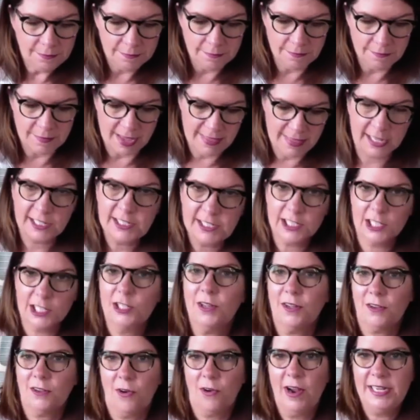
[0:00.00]
I think it's a little
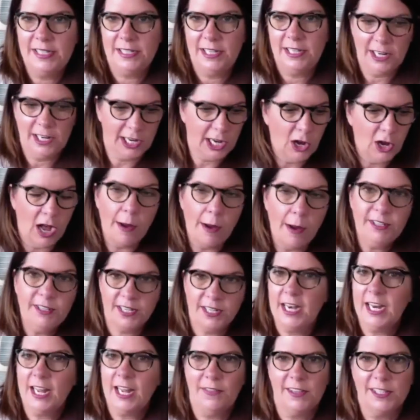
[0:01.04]
bit crazy to go, I'm just
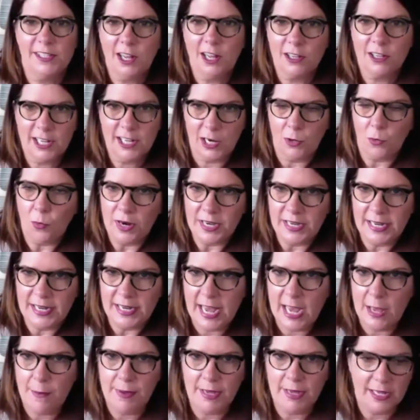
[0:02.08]
going to get this all done in one
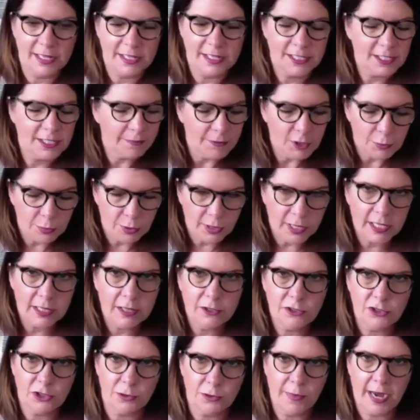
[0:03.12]
day, because you'll probably
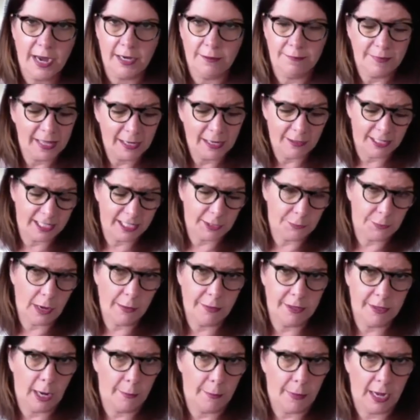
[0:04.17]
lose your mind. And it's
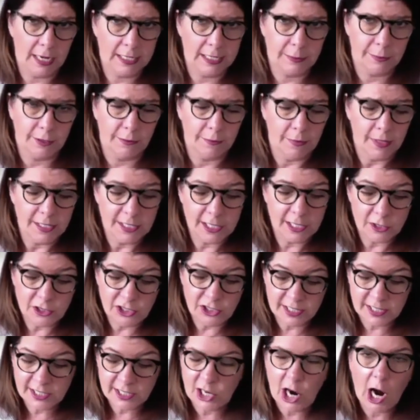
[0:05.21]
probably not possible. So
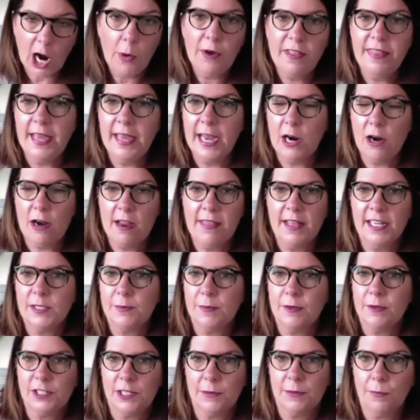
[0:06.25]
just start with the area that's
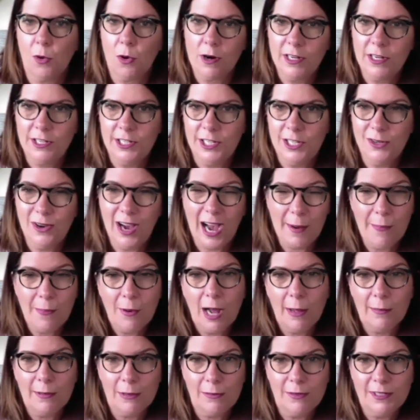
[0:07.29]
most important to you. I
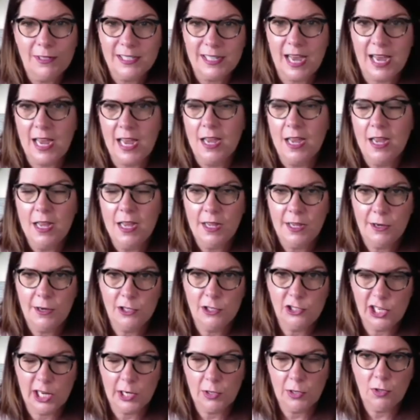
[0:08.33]
probably would say your
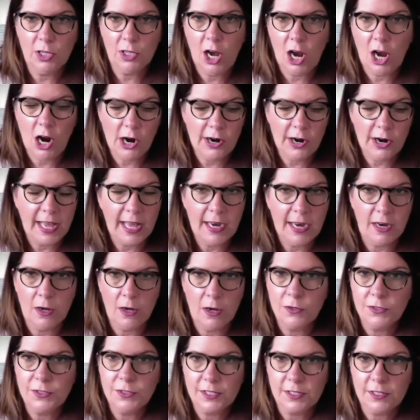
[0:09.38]
general card and
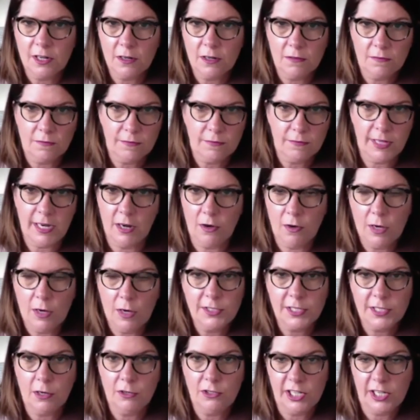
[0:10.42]
host
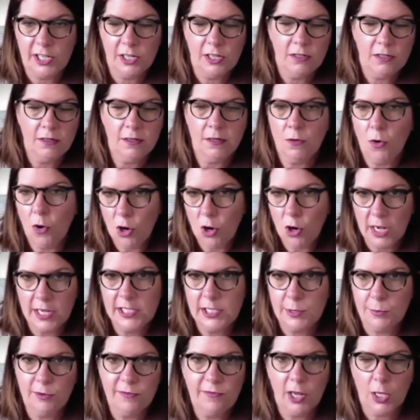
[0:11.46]
coaching or
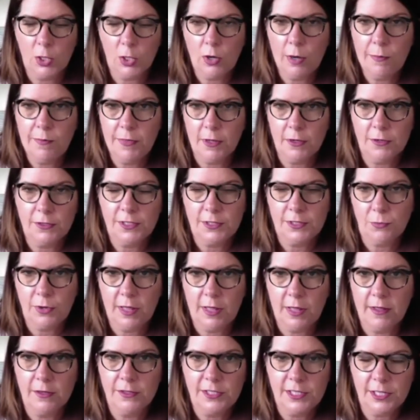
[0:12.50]
customer follow-up, one
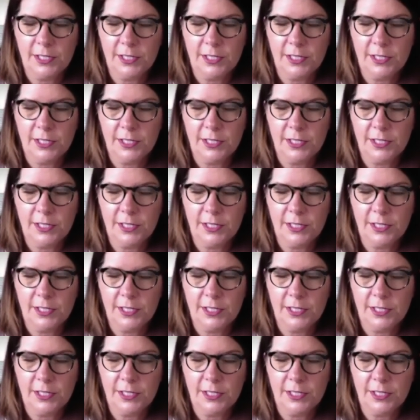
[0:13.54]
of those